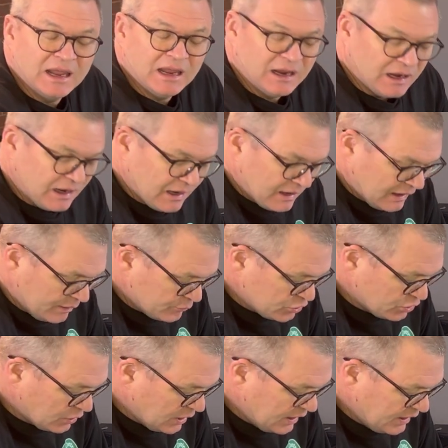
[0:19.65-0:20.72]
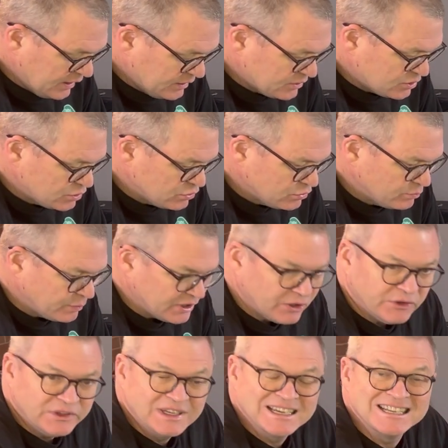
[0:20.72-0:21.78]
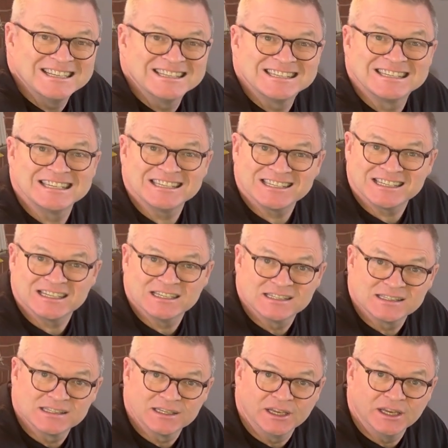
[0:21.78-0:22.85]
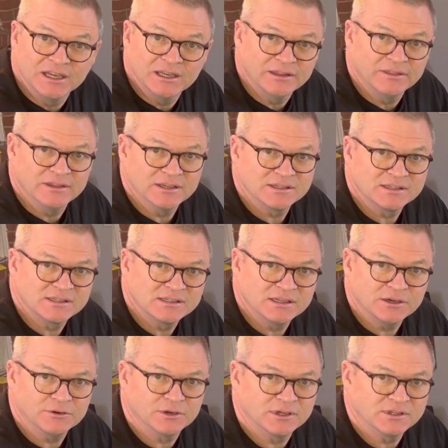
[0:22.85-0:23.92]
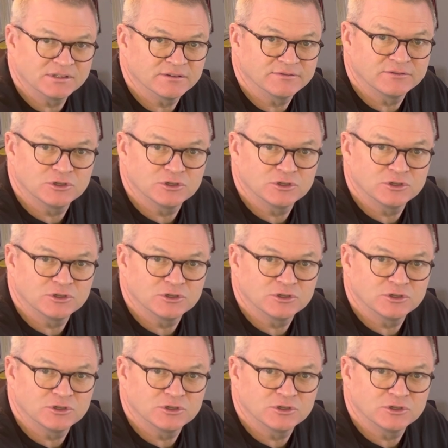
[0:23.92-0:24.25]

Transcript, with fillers: and I'm trying to build consistency in this series of